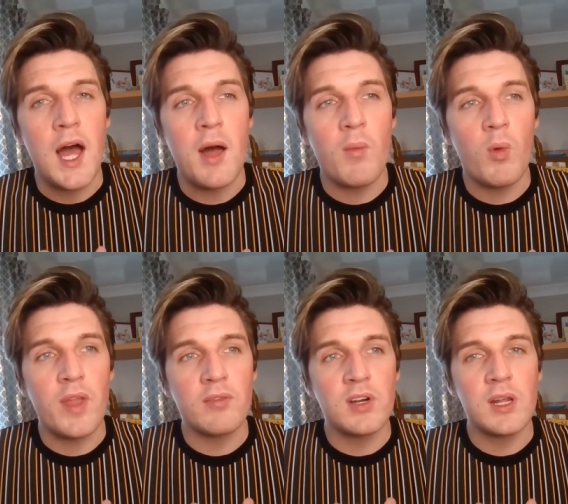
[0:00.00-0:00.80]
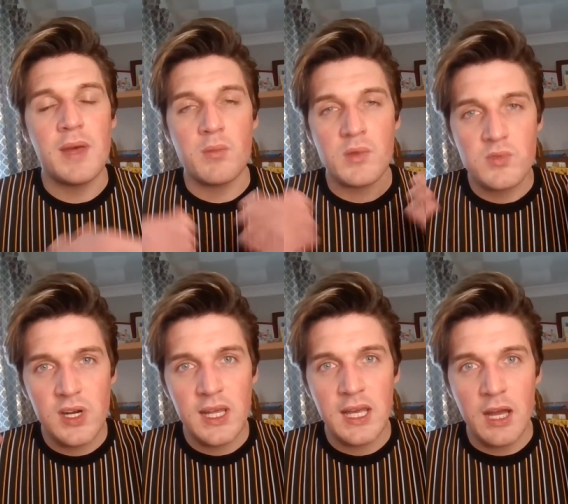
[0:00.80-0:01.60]
uh, what that really meant was
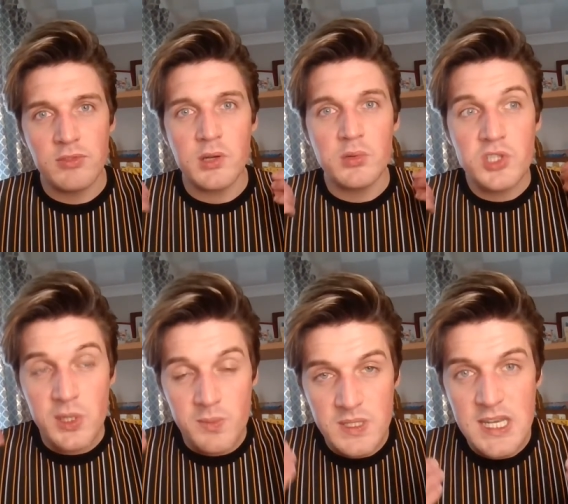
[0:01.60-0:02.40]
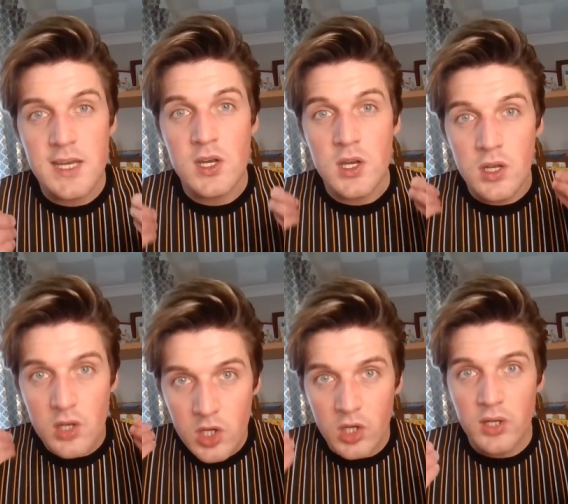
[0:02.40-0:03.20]
really a real chipped in
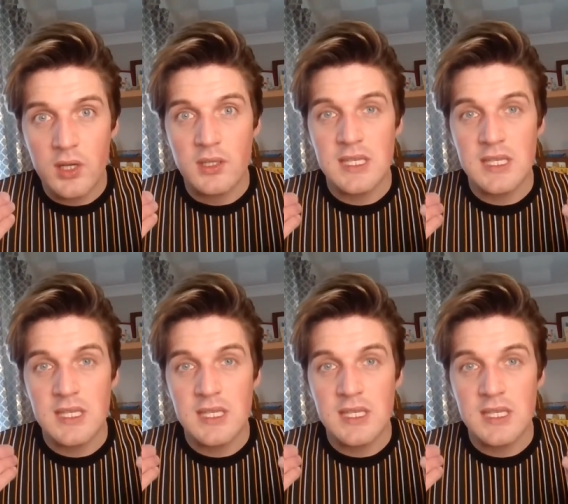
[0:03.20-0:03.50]
look,